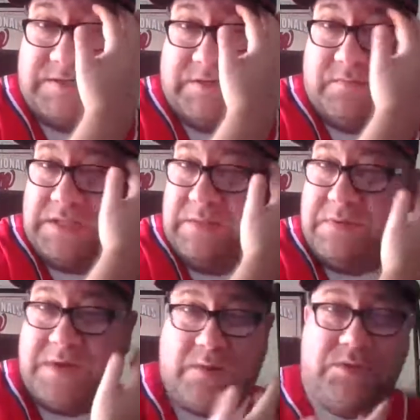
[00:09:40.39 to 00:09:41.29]
That's something to
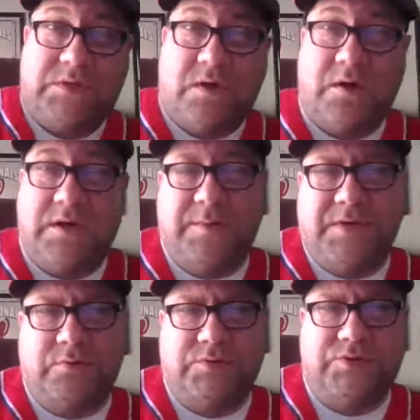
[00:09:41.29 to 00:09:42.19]
keep in mind with Target. I'm
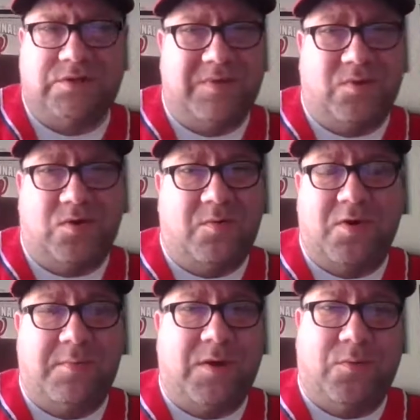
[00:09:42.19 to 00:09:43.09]
not real sure about Walmart.